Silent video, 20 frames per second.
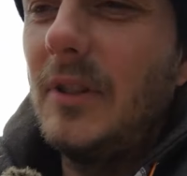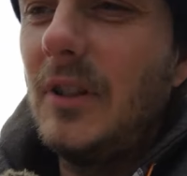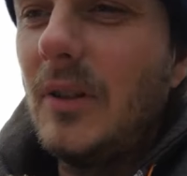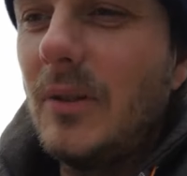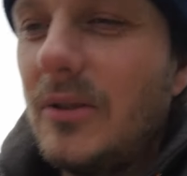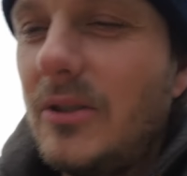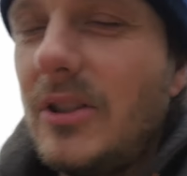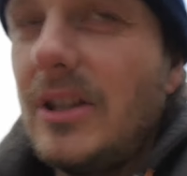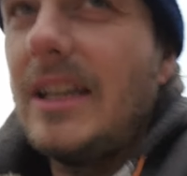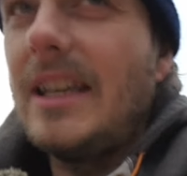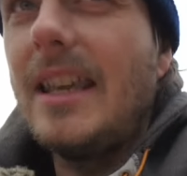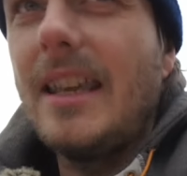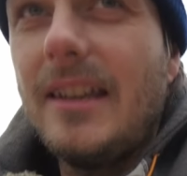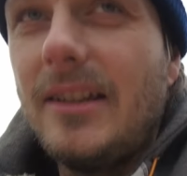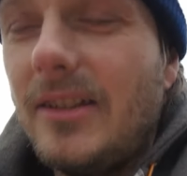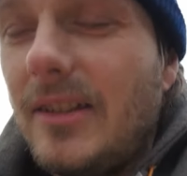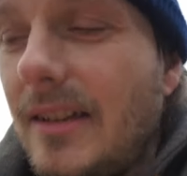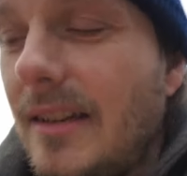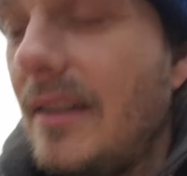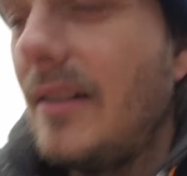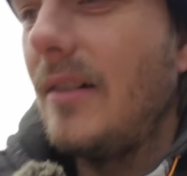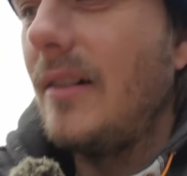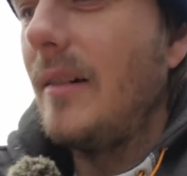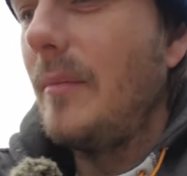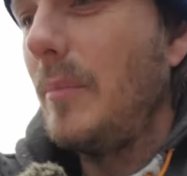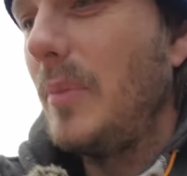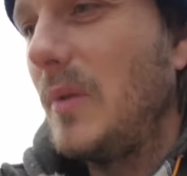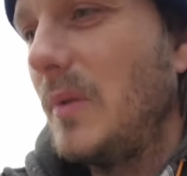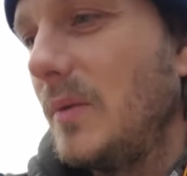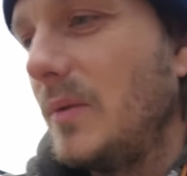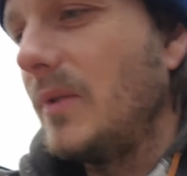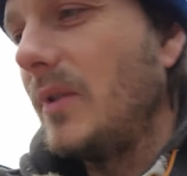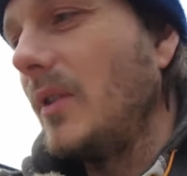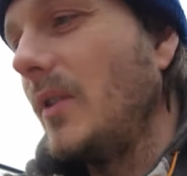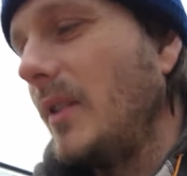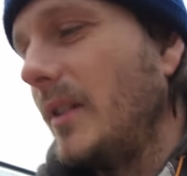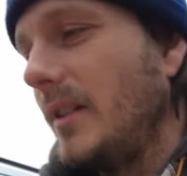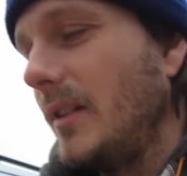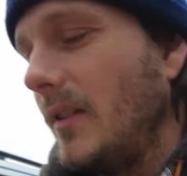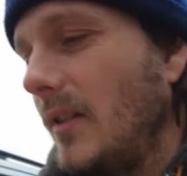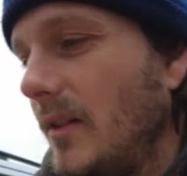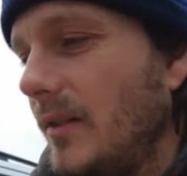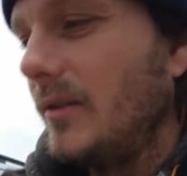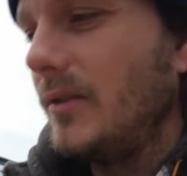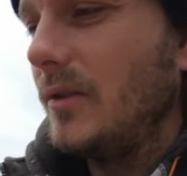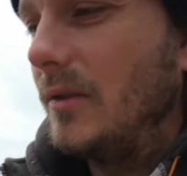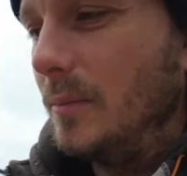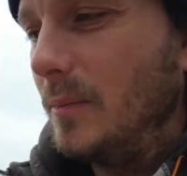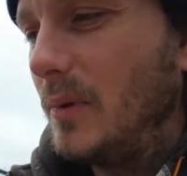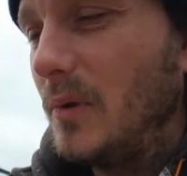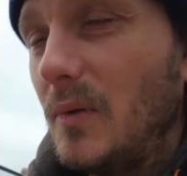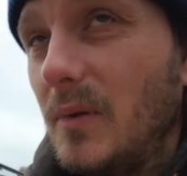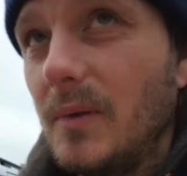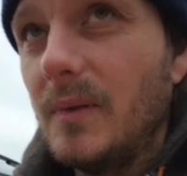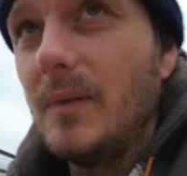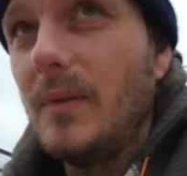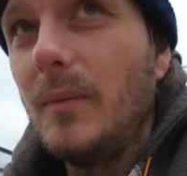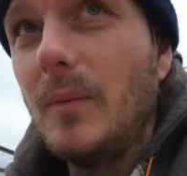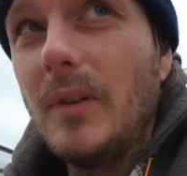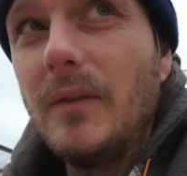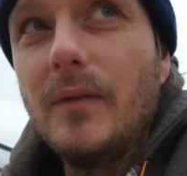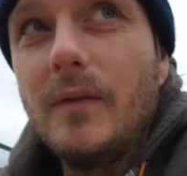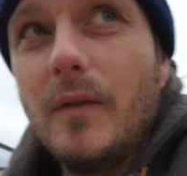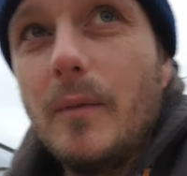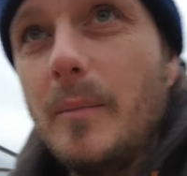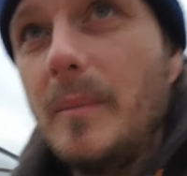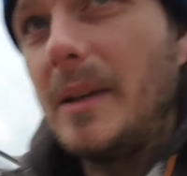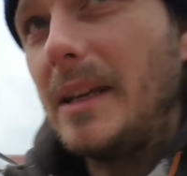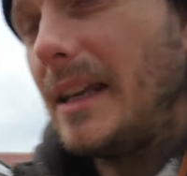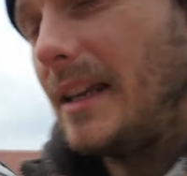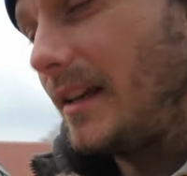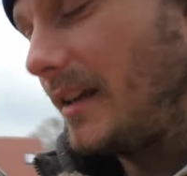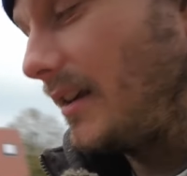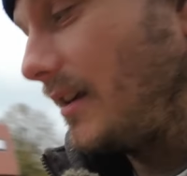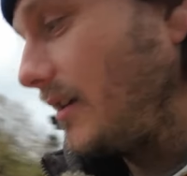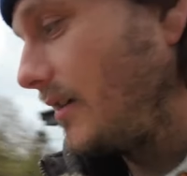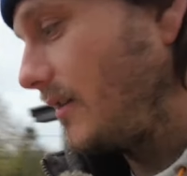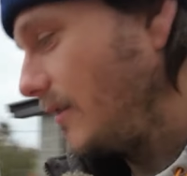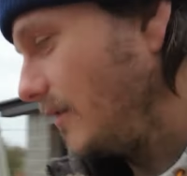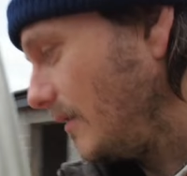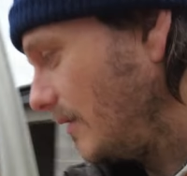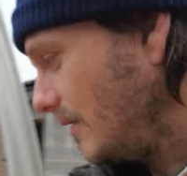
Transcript: dodgy kitchen that I bought, so I just bought one from B&Q.